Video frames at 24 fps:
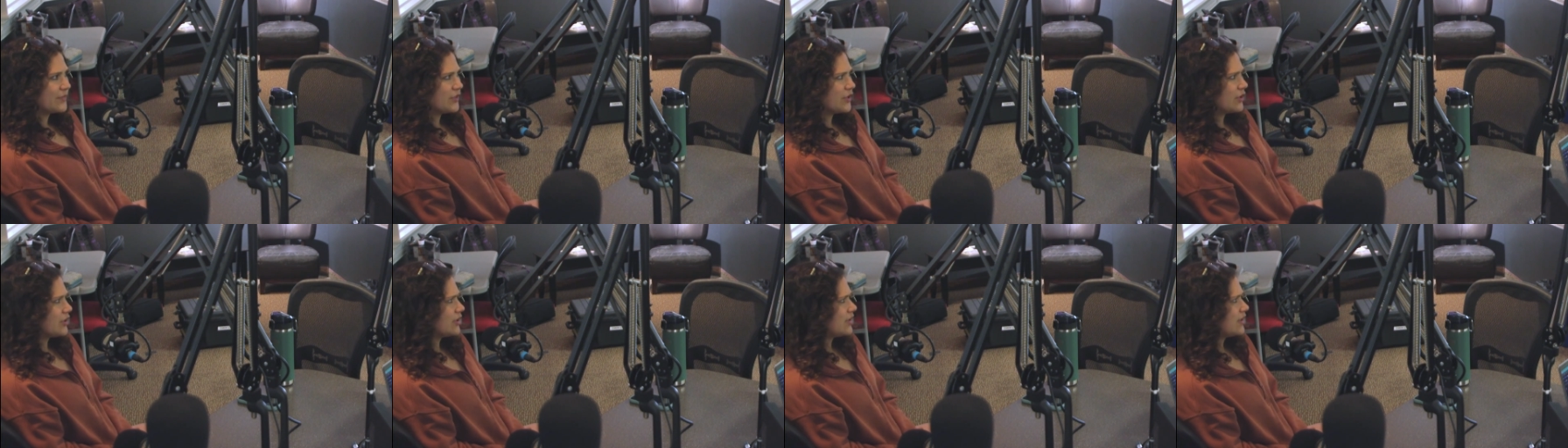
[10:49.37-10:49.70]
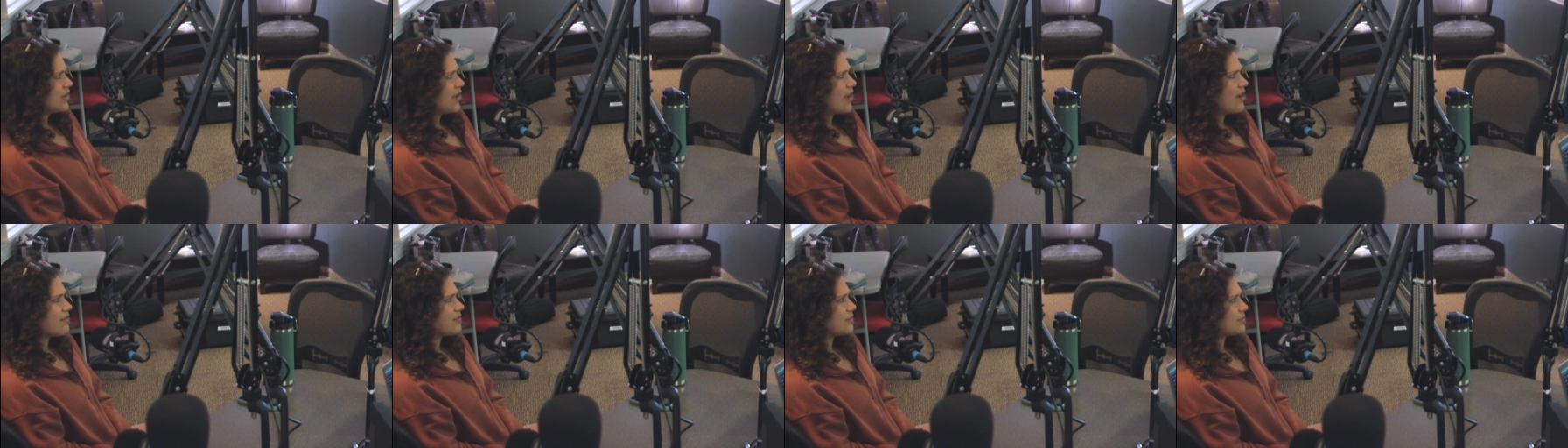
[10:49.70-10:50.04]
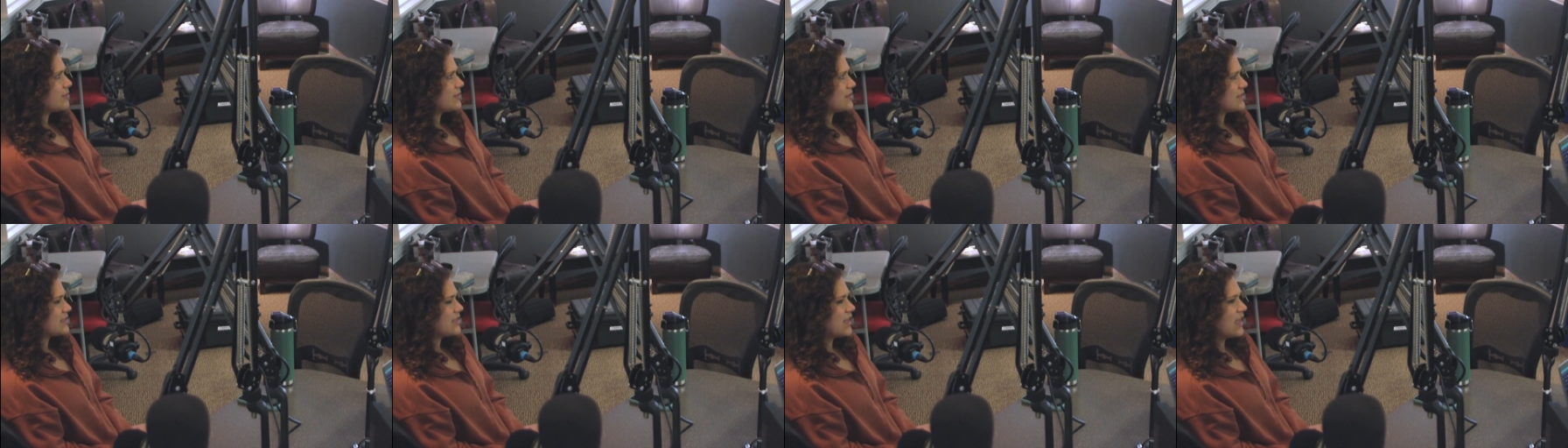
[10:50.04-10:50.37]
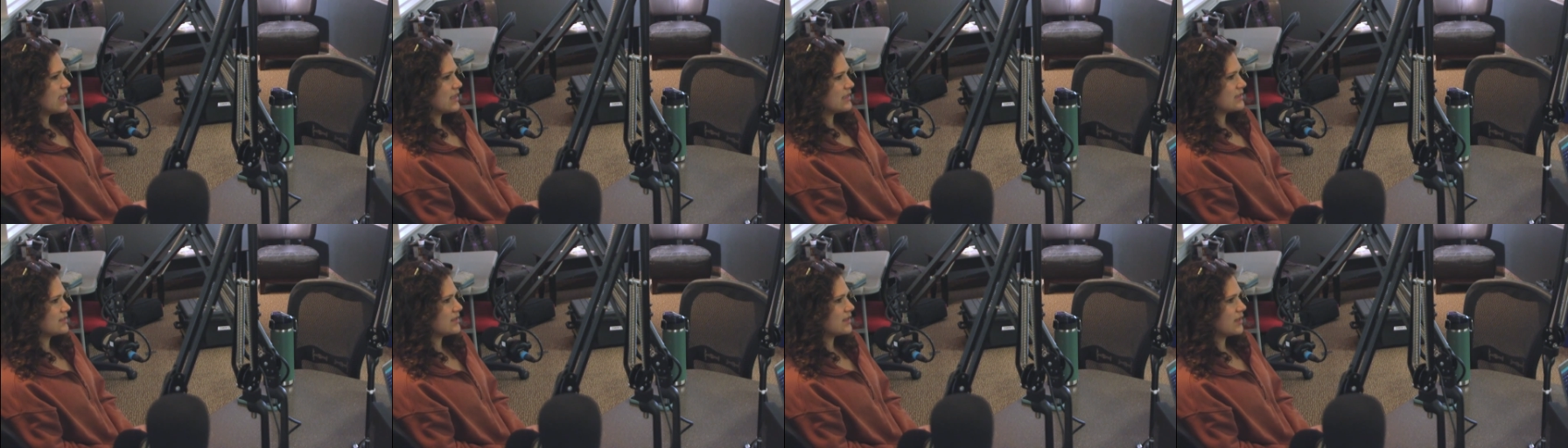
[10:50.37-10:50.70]
literally everyone
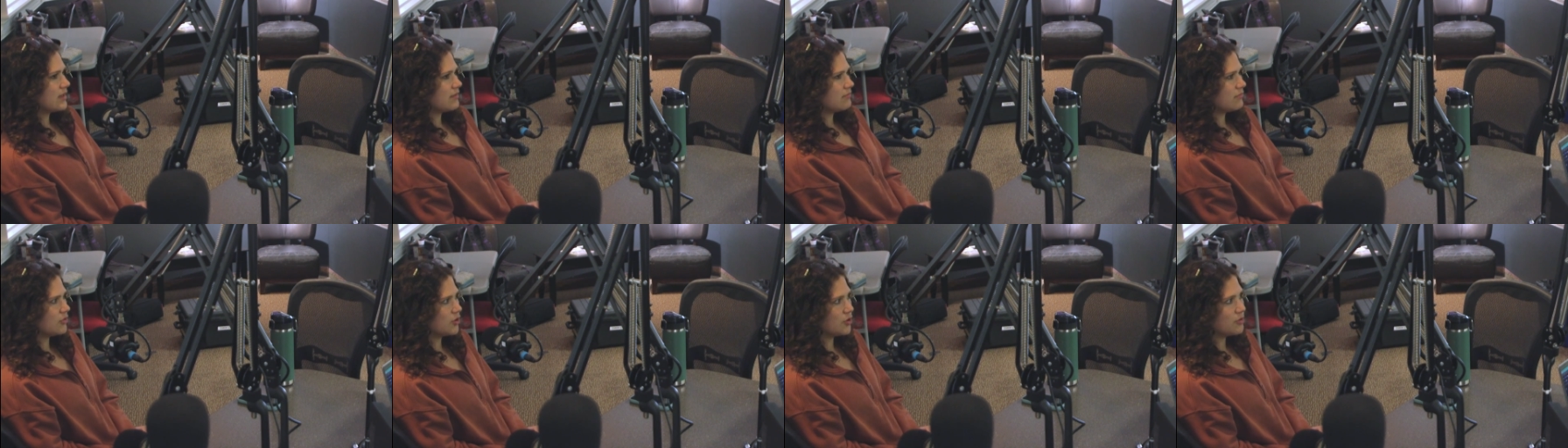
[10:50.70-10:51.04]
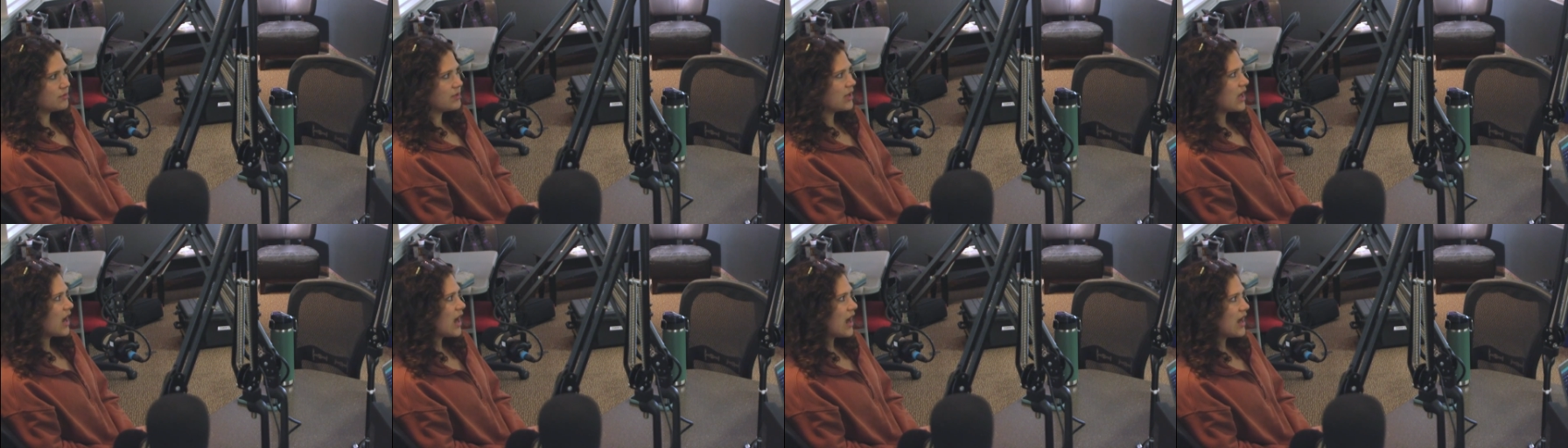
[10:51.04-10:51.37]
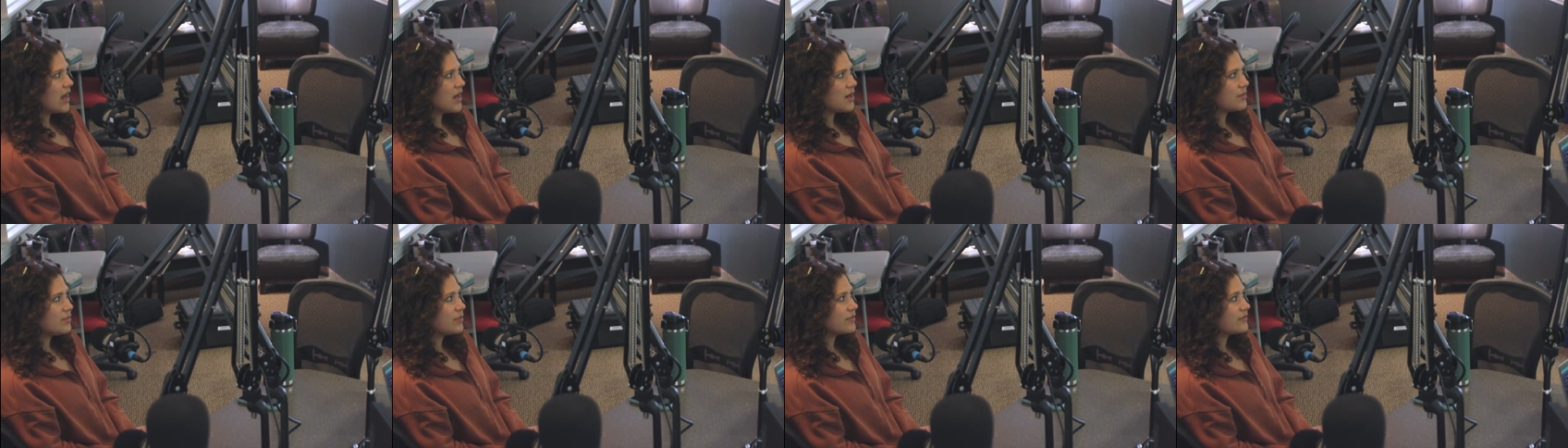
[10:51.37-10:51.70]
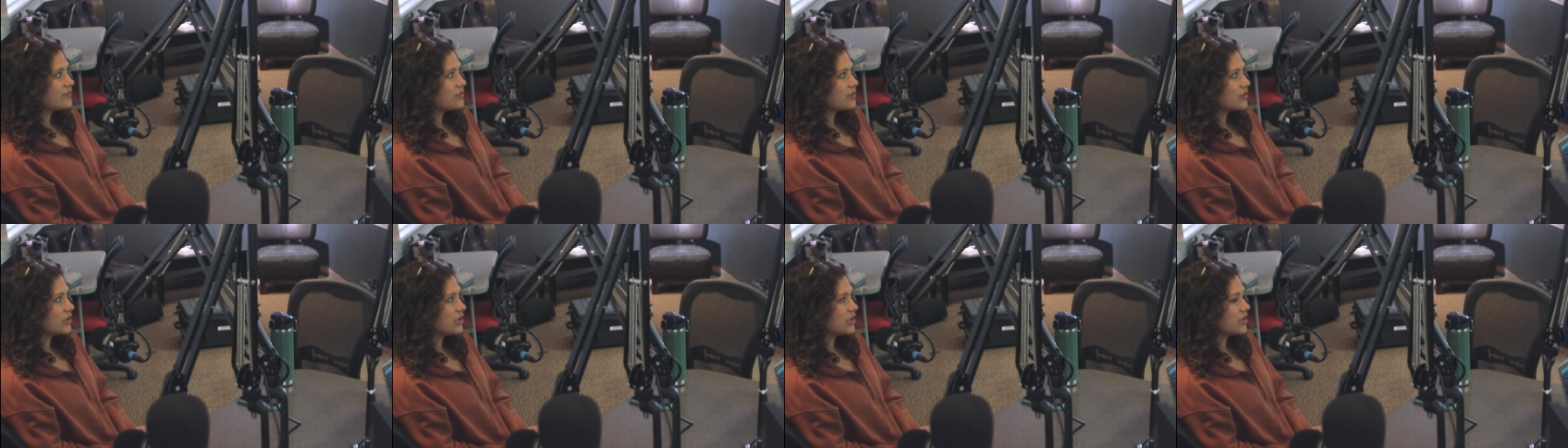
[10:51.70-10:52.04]
says like you'll be hired
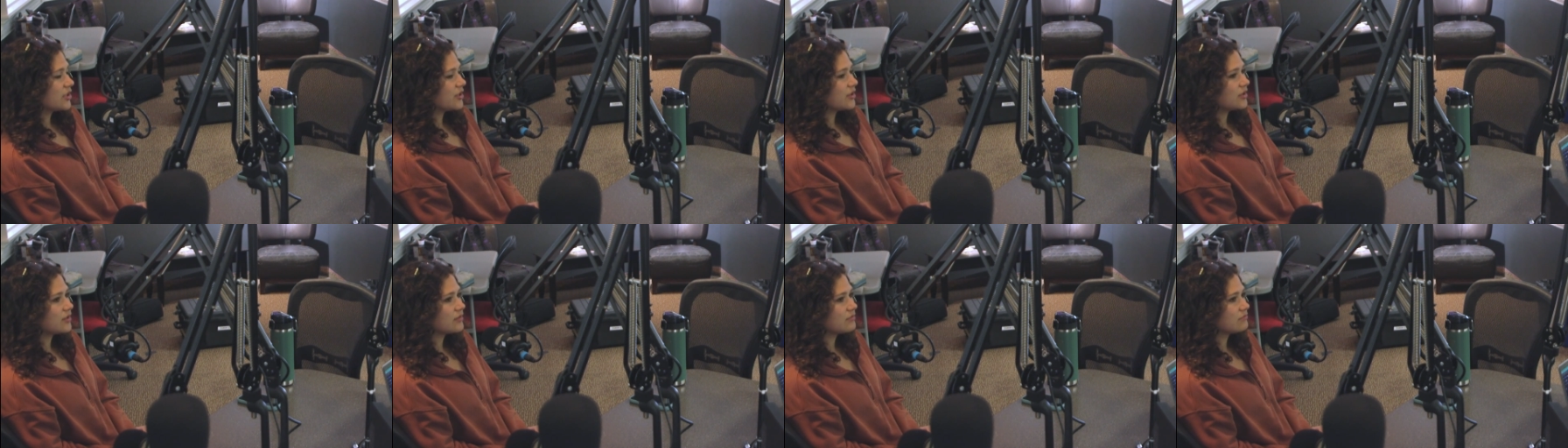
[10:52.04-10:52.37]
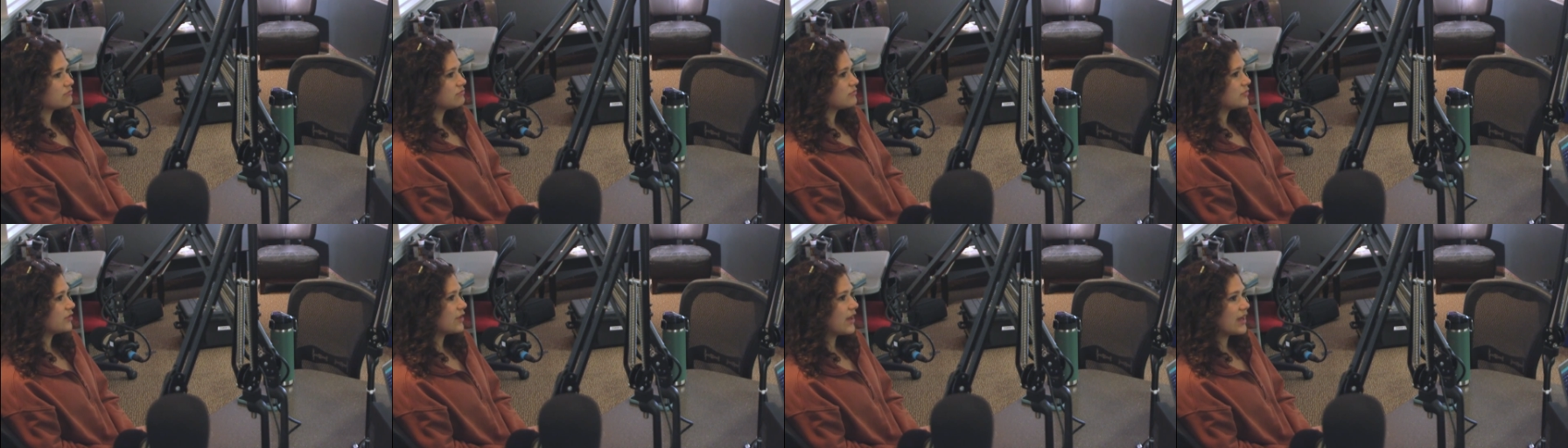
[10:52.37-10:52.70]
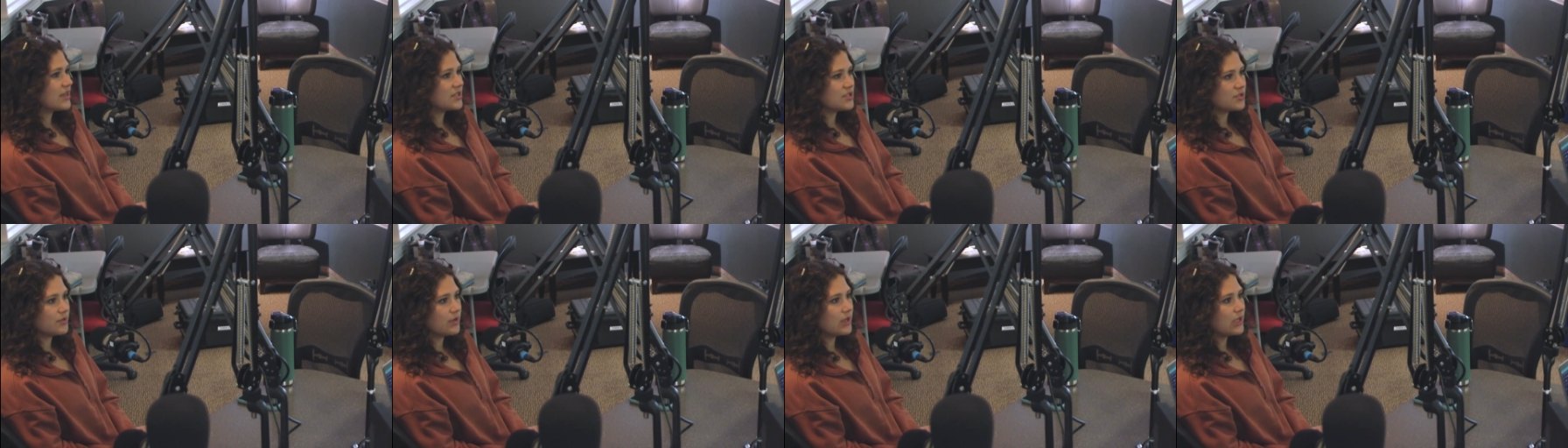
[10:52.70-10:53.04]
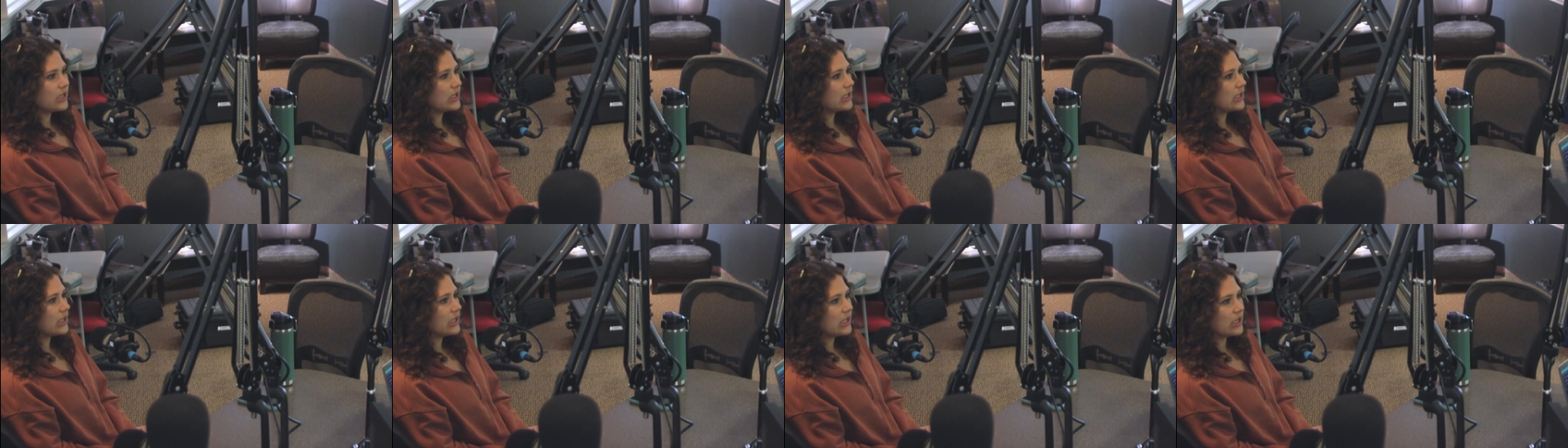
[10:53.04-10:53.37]
before you're
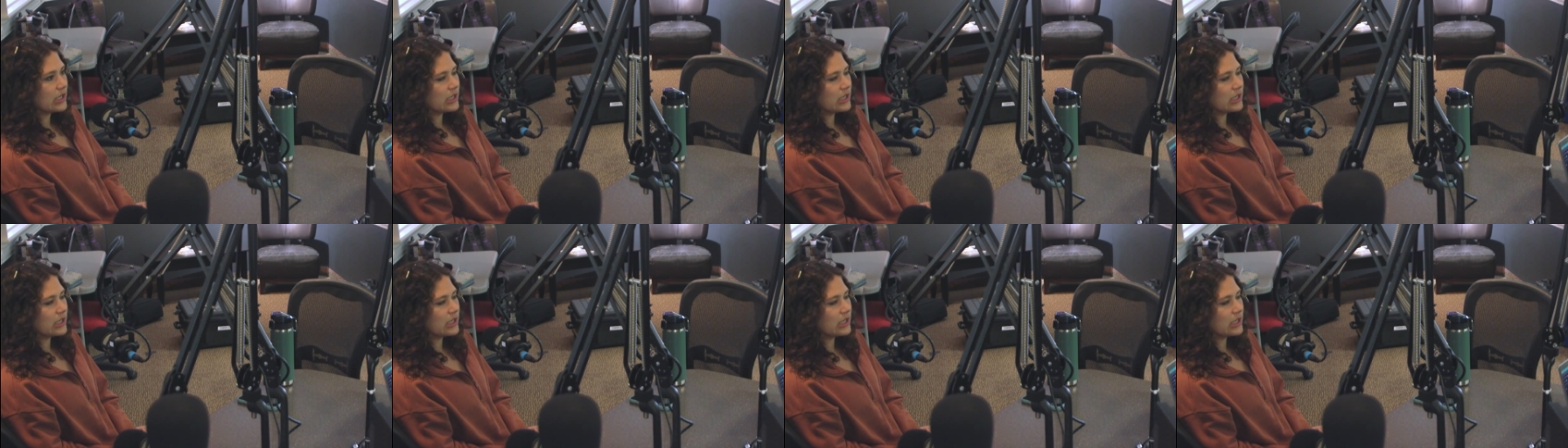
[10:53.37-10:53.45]
graduated.